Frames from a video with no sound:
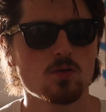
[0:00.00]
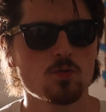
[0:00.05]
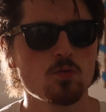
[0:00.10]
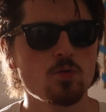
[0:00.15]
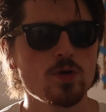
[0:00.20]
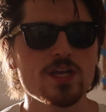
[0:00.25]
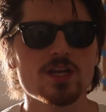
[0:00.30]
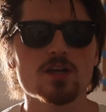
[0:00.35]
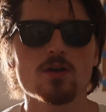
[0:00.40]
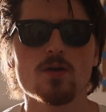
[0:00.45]

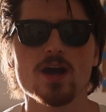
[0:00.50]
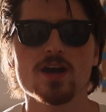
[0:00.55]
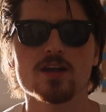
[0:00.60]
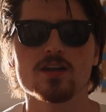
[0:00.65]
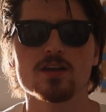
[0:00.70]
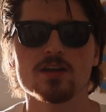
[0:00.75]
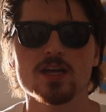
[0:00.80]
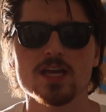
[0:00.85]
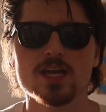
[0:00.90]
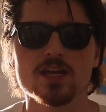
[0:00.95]
we know how
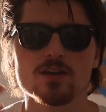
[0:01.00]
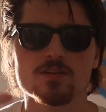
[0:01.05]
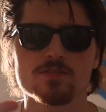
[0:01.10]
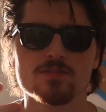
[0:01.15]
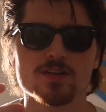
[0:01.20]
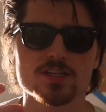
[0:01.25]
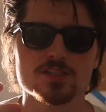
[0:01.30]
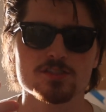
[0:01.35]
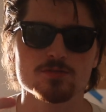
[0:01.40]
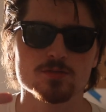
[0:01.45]
to
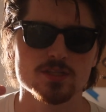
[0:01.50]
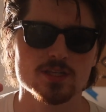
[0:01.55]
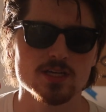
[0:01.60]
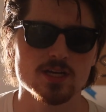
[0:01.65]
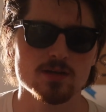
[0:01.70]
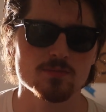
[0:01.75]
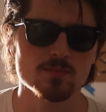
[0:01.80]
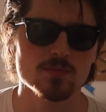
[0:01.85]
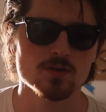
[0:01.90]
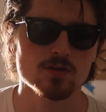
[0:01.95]
interface with
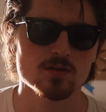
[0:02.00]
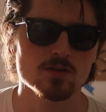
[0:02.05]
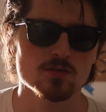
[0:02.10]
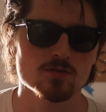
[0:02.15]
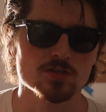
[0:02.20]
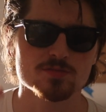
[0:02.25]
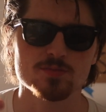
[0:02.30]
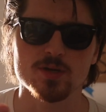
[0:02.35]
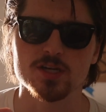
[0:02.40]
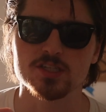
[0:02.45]
them
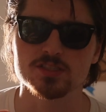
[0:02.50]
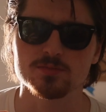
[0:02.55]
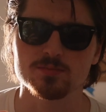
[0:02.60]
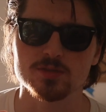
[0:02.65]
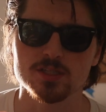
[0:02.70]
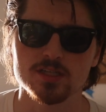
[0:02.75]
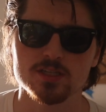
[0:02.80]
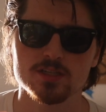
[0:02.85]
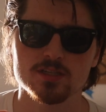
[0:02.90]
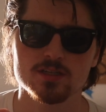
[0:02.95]

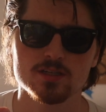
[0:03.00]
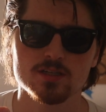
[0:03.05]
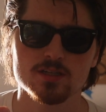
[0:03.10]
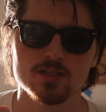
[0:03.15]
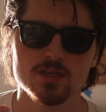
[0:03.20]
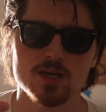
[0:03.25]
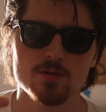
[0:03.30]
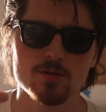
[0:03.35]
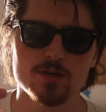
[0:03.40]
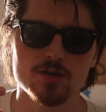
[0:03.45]
responsibly,
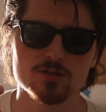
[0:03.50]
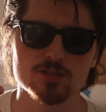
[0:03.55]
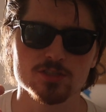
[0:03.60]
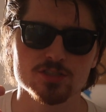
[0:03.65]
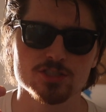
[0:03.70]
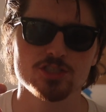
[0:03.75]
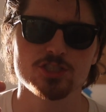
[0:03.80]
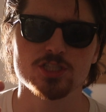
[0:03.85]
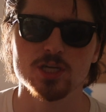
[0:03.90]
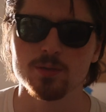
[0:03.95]
and we don't
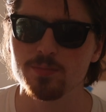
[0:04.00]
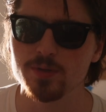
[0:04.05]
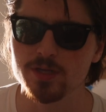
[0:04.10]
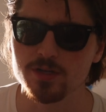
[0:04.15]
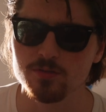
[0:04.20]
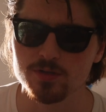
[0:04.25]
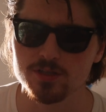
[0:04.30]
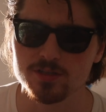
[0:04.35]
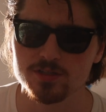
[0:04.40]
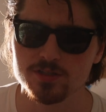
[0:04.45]
just jump
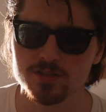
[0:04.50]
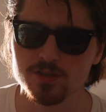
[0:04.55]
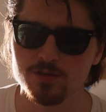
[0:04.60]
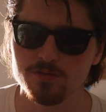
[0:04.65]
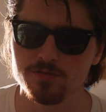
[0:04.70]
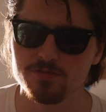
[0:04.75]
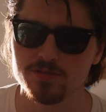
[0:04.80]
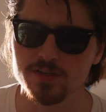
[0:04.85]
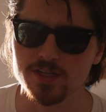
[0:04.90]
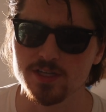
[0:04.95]
in with 2
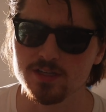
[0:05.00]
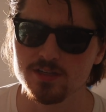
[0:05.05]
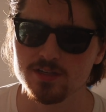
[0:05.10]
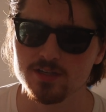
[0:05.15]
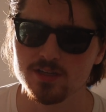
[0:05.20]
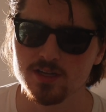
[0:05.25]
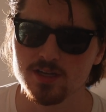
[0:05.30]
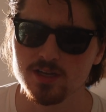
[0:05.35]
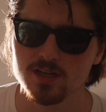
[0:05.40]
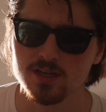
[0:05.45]
feet
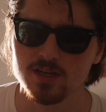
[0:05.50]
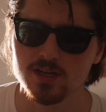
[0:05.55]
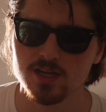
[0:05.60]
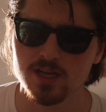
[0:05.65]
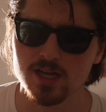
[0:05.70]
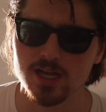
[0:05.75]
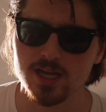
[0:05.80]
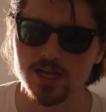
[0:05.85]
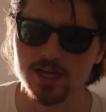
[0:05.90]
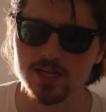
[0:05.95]

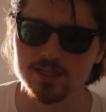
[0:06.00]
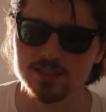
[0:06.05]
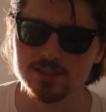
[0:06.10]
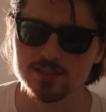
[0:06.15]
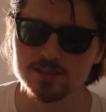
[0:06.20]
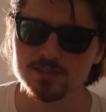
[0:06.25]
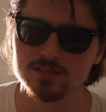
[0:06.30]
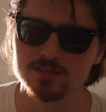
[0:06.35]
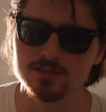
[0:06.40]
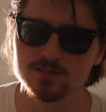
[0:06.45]

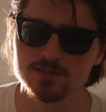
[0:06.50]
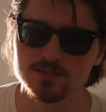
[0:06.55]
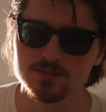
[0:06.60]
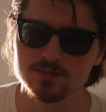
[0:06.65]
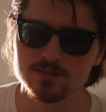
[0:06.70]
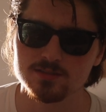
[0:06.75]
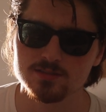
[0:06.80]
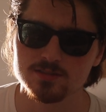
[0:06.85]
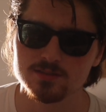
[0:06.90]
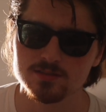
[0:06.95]
and,
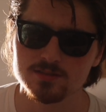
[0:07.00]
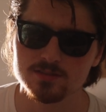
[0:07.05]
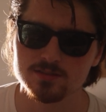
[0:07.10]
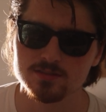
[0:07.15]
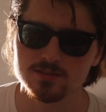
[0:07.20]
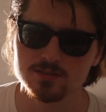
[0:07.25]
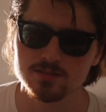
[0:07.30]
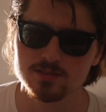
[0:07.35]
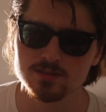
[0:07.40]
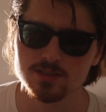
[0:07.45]

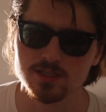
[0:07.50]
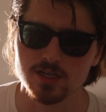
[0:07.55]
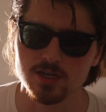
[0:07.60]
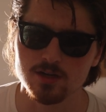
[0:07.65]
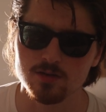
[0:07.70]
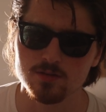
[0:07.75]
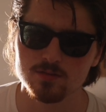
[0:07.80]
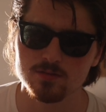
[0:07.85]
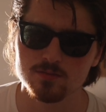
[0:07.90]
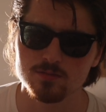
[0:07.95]
you
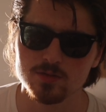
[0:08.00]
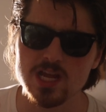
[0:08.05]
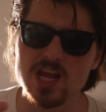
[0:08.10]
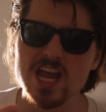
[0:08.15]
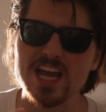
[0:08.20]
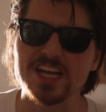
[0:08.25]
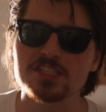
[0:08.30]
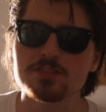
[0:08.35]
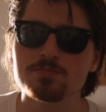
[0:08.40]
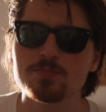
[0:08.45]
know,
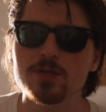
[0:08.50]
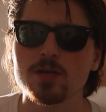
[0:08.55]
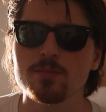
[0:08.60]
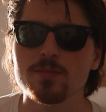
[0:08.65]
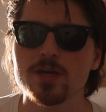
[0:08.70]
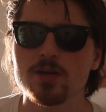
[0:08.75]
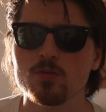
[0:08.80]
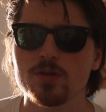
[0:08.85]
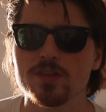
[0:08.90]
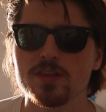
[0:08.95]

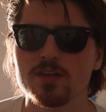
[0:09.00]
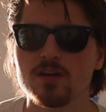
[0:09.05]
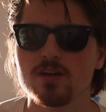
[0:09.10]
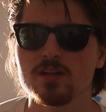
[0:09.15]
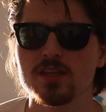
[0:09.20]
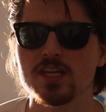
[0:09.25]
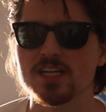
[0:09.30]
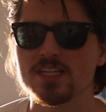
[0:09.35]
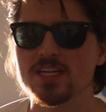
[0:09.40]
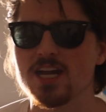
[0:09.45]
experiment with it
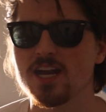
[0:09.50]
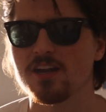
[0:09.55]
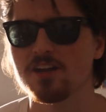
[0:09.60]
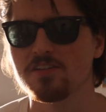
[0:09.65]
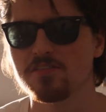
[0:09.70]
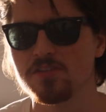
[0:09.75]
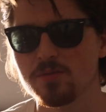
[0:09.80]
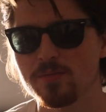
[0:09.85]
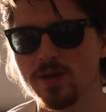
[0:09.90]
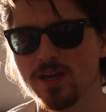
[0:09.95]
on the entirety
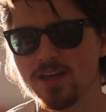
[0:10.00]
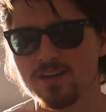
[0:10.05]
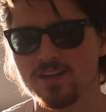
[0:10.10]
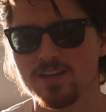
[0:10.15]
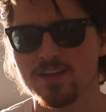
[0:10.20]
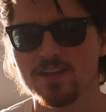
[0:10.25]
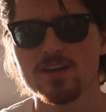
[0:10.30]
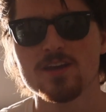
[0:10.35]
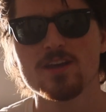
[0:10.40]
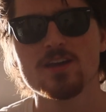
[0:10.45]
of
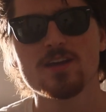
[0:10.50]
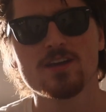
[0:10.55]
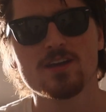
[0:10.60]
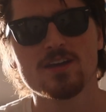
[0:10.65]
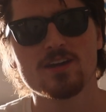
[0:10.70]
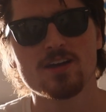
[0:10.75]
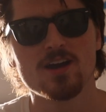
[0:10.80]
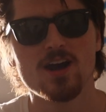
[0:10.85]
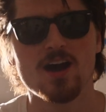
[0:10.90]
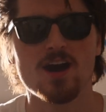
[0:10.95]
humanity.
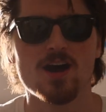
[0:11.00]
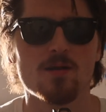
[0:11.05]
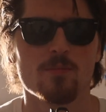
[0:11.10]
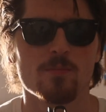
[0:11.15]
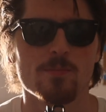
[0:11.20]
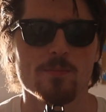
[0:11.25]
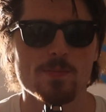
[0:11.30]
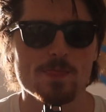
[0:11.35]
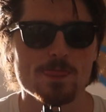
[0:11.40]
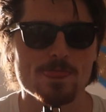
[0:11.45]
I
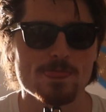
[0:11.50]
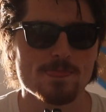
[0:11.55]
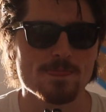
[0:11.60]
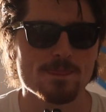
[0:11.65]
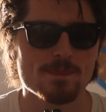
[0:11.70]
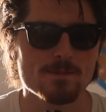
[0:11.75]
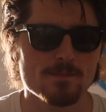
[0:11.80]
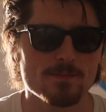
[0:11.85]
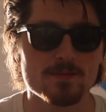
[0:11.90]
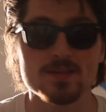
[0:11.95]

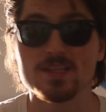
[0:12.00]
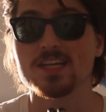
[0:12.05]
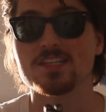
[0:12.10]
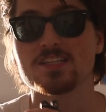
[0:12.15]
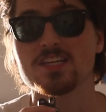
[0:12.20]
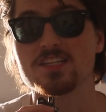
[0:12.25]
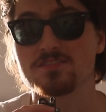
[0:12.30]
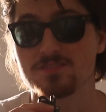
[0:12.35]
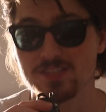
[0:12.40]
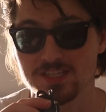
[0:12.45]
mean,
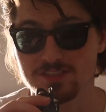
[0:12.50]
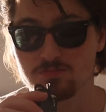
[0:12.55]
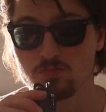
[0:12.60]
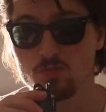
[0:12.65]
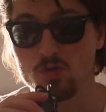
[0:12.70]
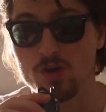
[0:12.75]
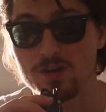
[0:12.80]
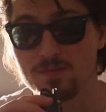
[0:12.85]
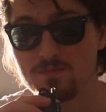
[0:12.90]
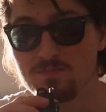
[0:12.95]
that's
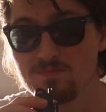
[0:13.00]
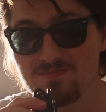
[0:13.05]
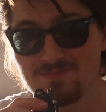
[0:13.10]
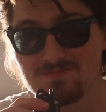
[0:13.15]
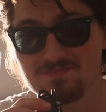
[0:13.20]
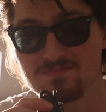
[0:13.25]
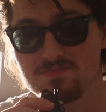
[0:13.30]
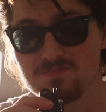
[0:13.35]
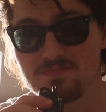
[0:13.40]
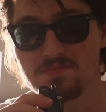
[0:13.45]
one
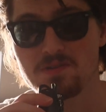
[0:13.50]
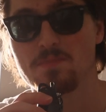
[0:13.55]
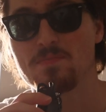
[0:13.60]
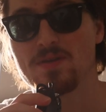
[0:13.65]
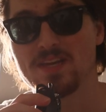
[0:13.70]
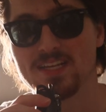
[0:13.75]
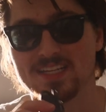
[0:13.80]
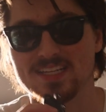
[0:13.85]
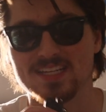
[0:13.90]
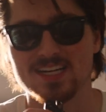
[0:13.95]

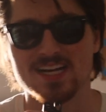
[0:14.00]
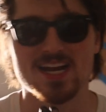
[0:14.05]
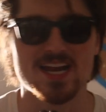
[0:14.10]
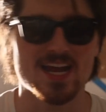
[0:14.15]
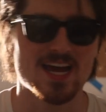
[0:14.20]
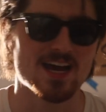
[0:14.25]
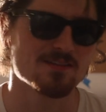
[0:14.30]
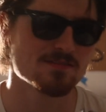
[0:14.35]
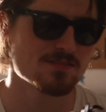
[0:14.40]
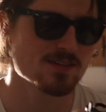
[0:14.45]
opinion that I
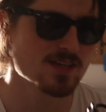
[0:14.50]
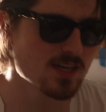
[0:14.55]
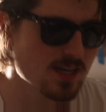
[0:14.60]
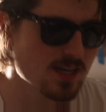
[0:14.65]
have.